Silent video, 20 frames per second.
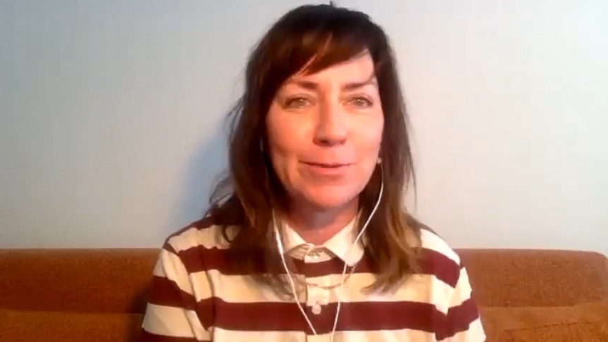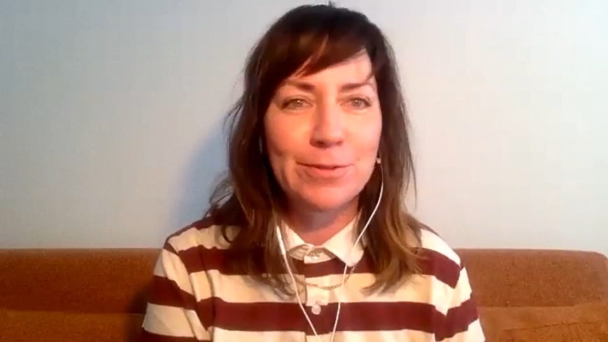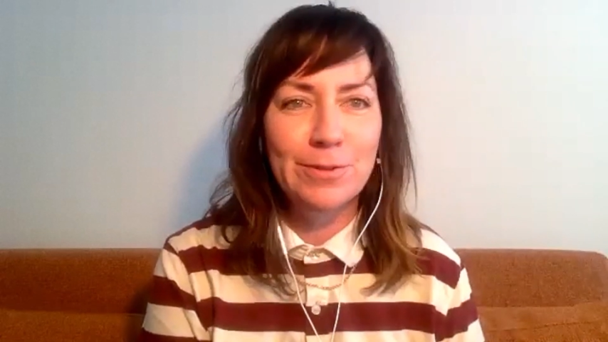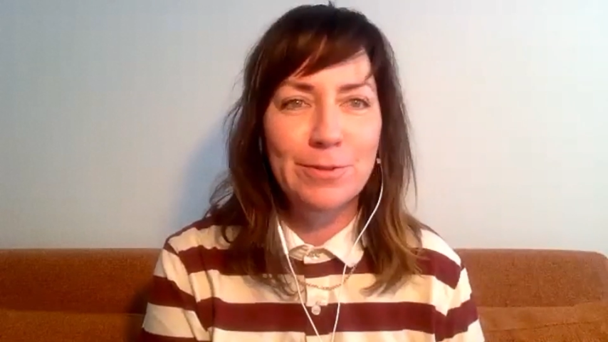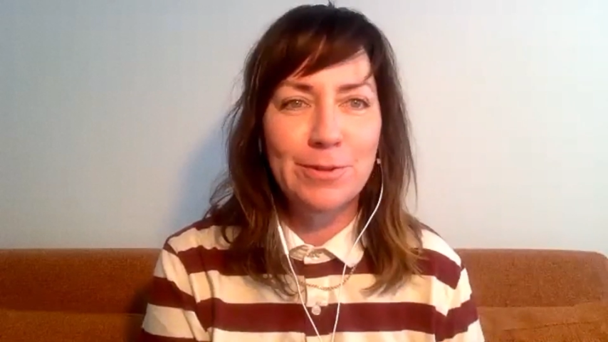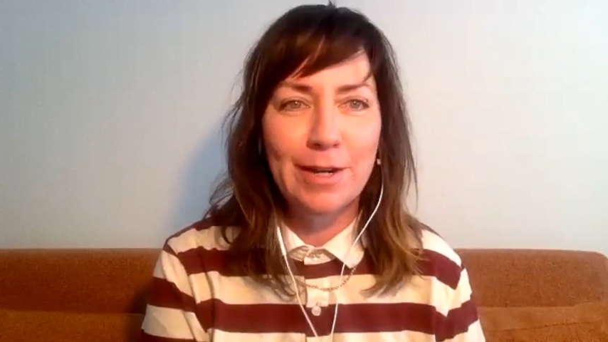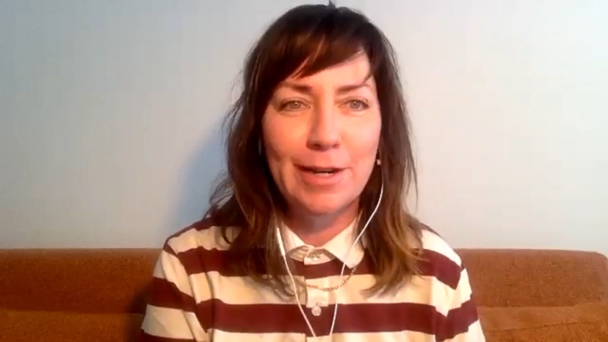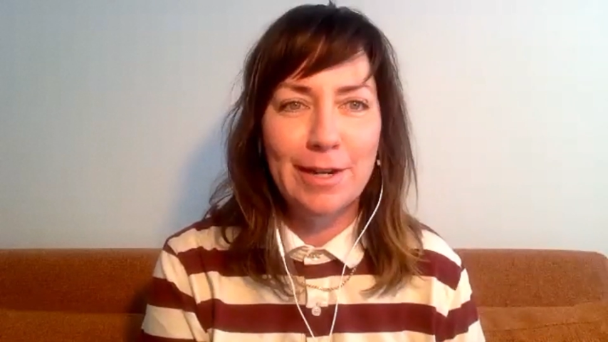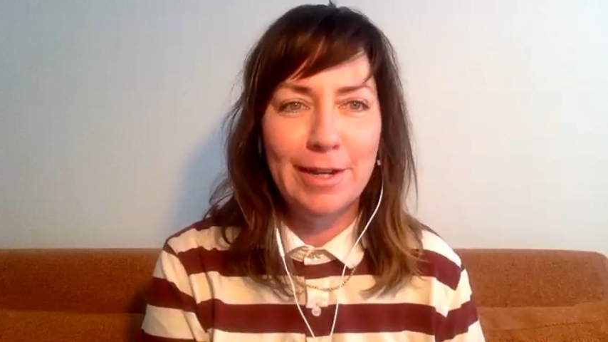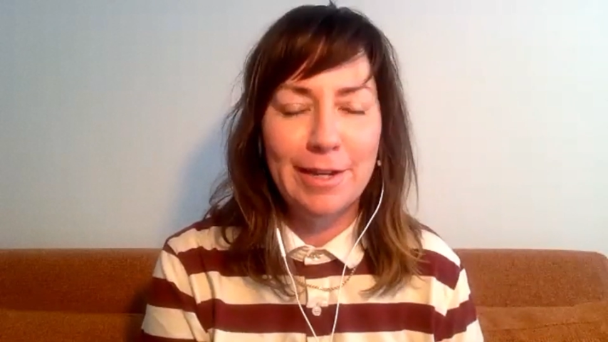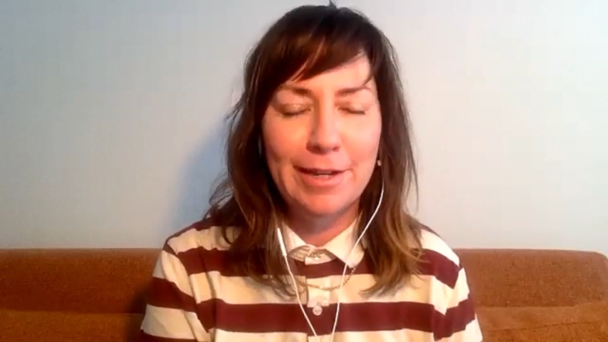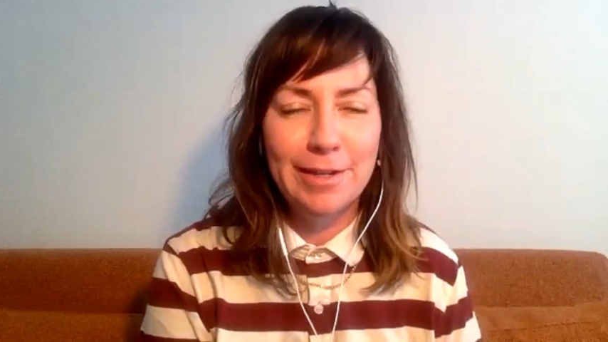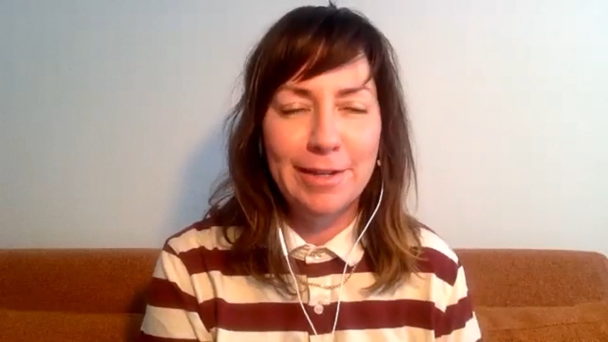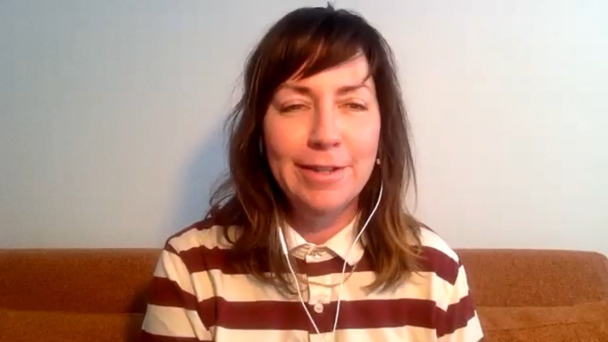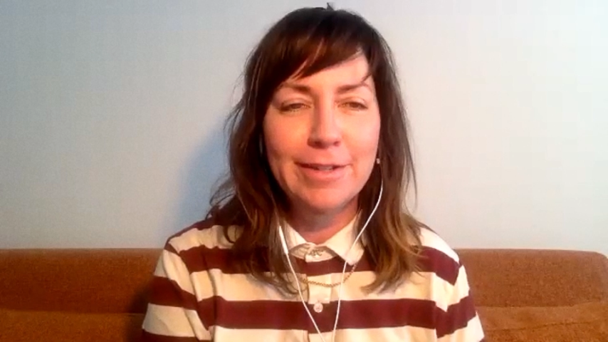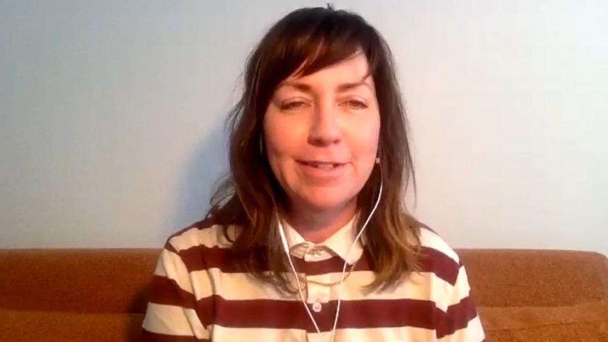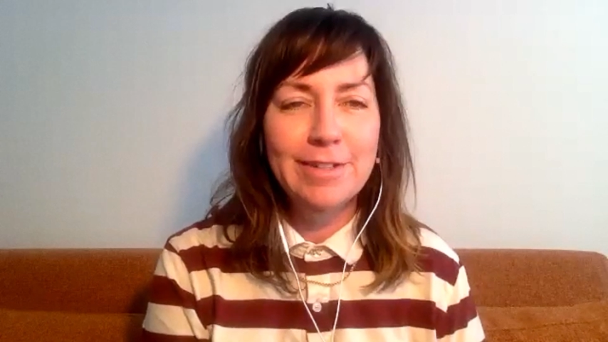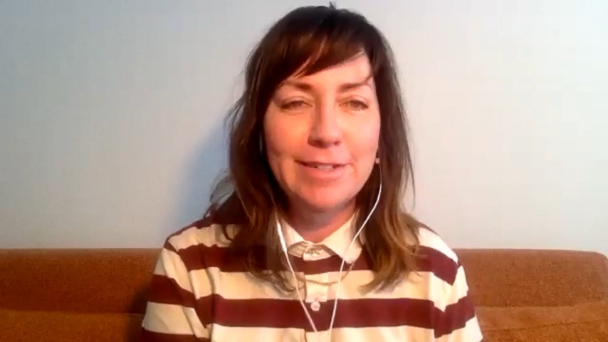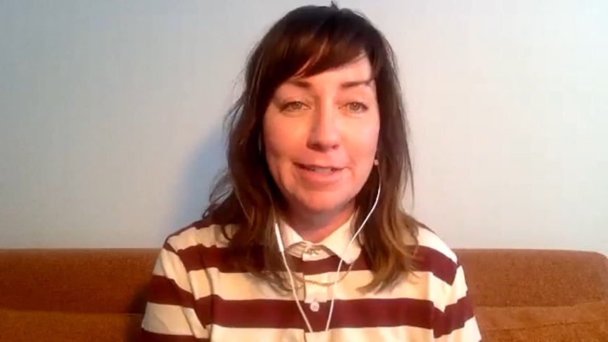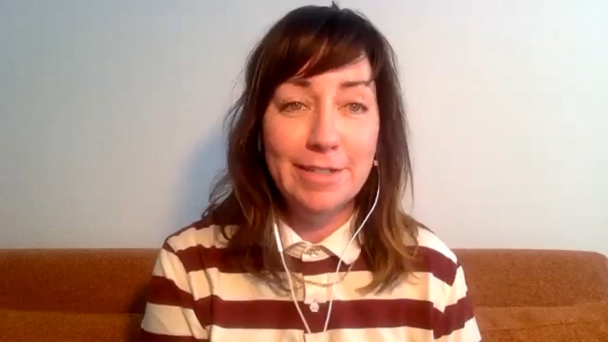So I
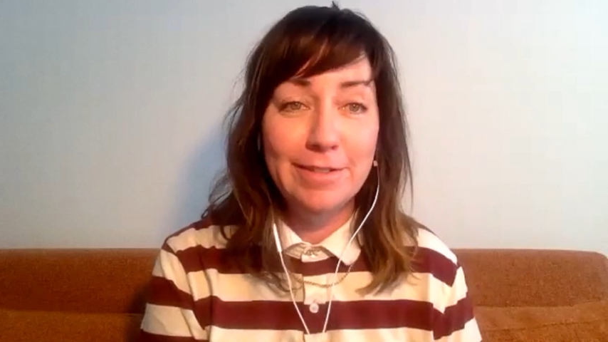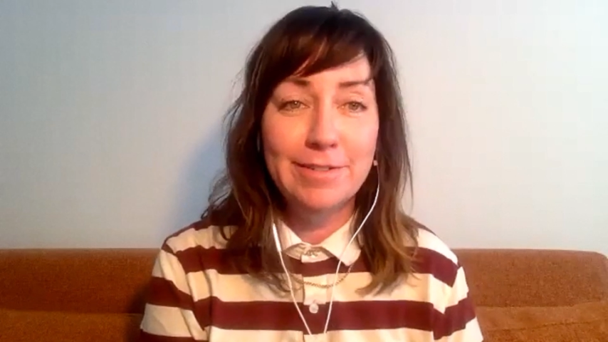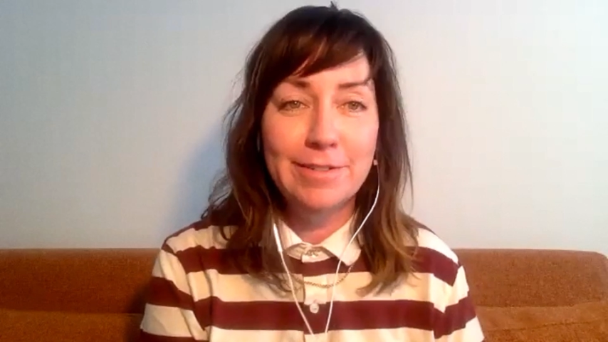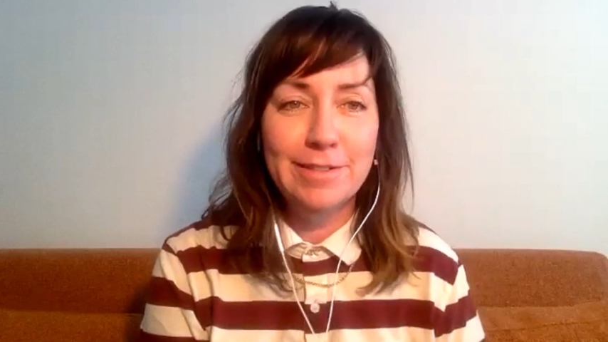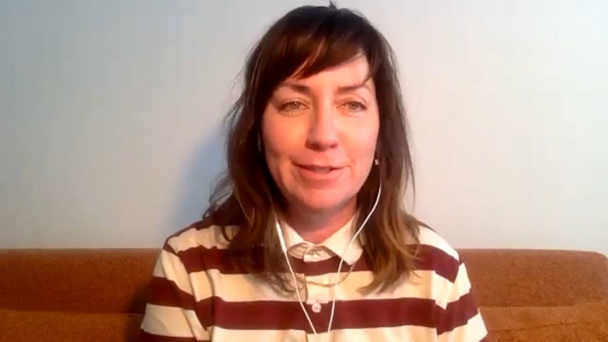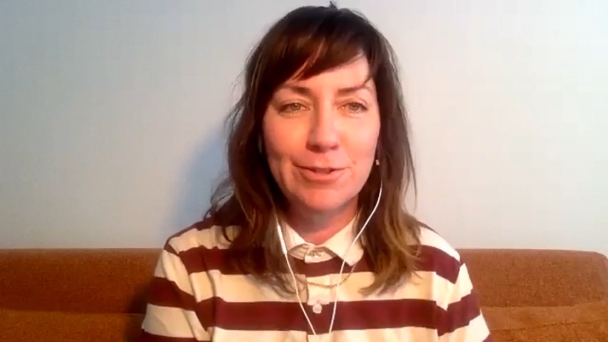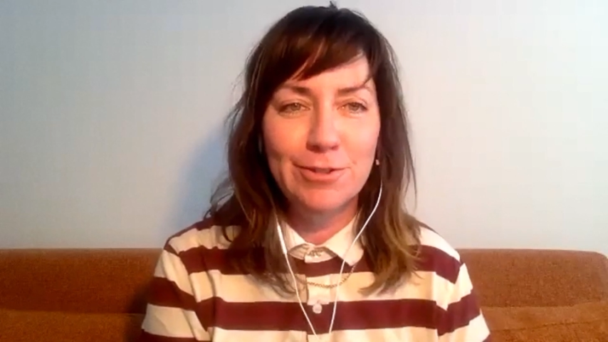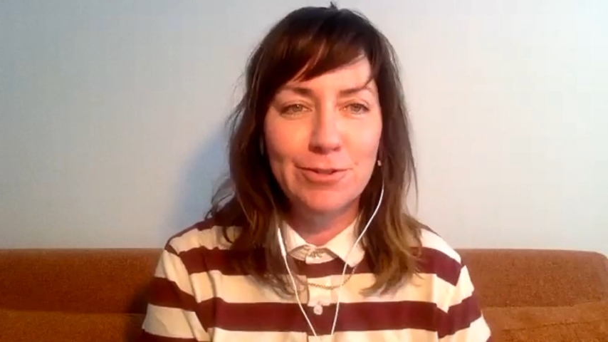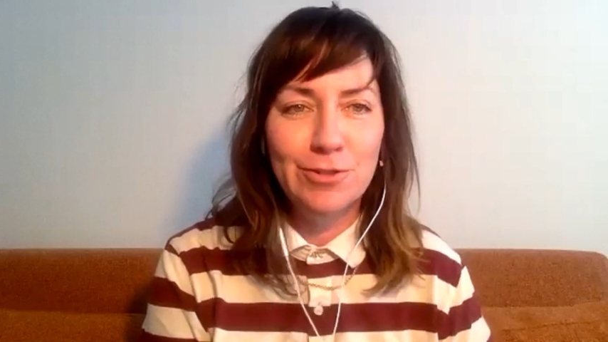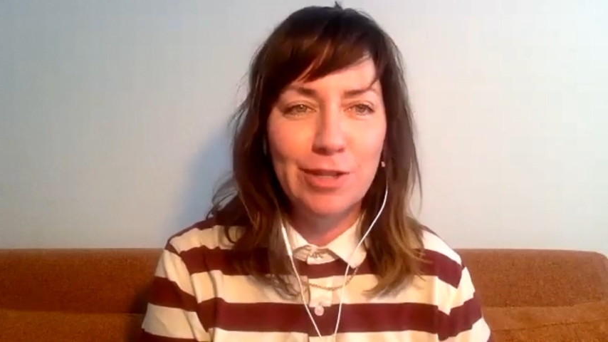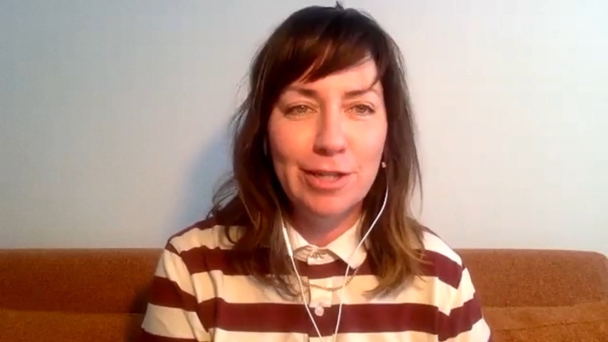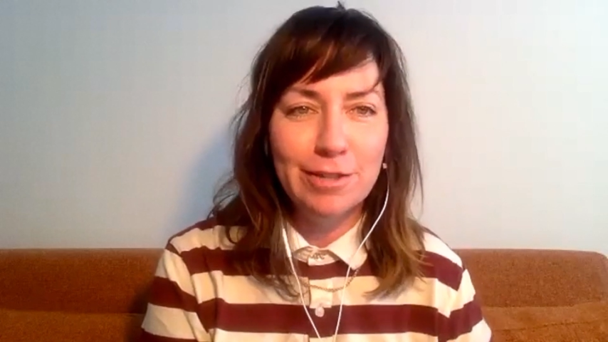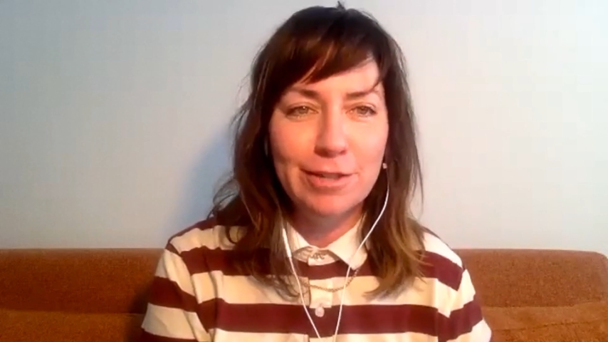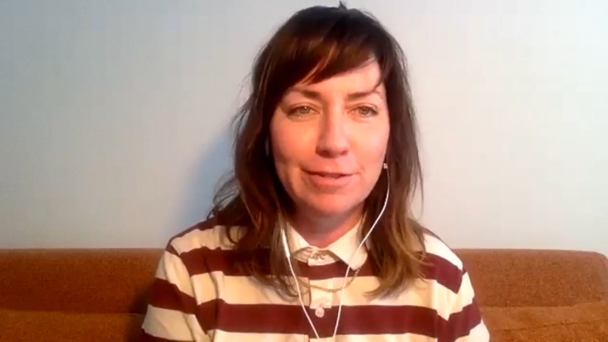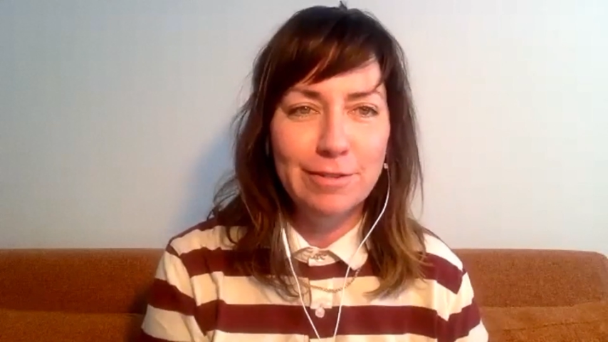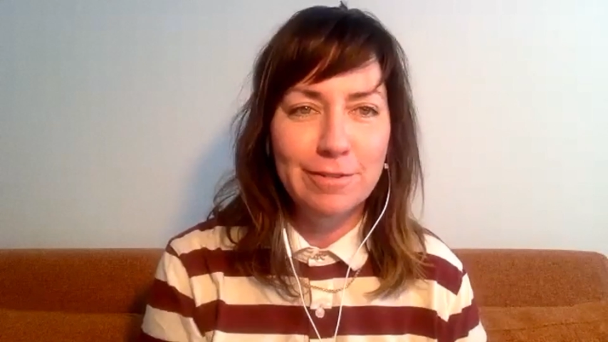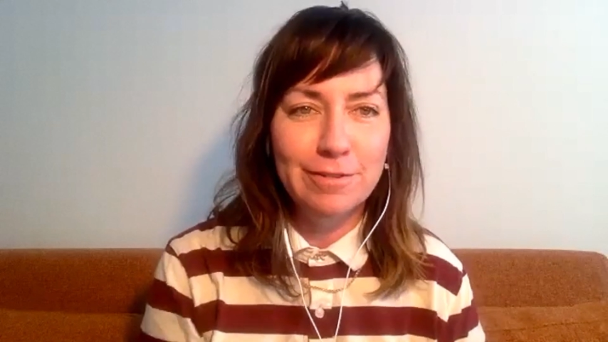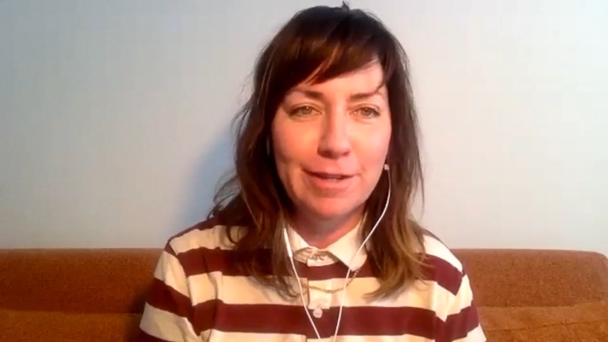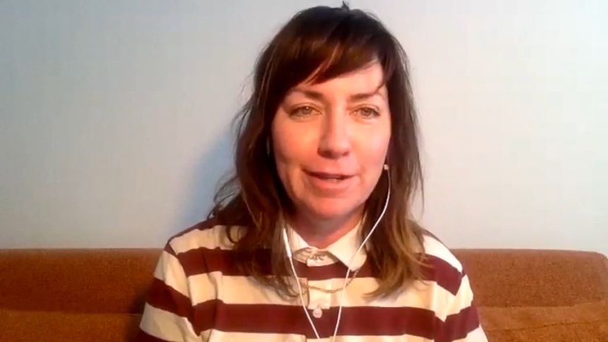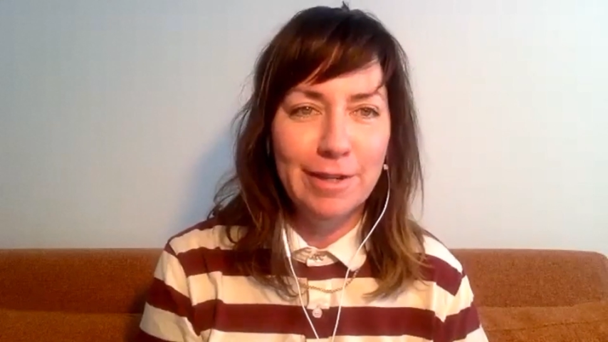did see your Jake
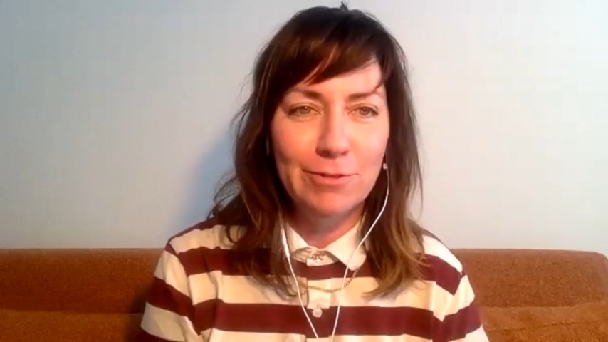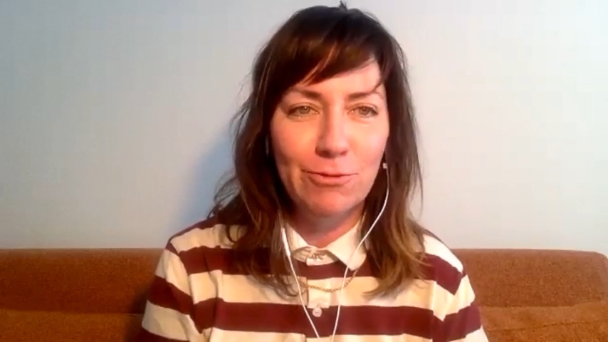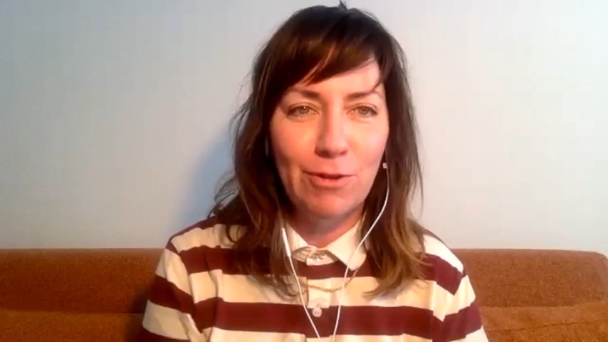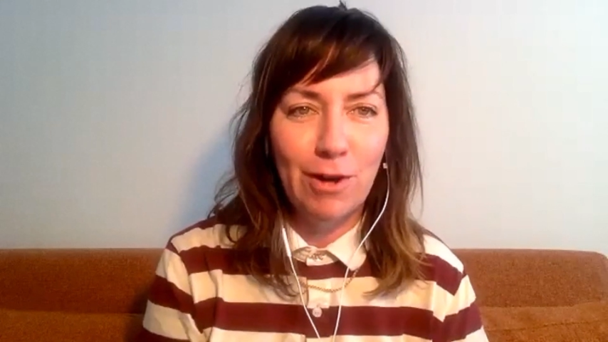the Snake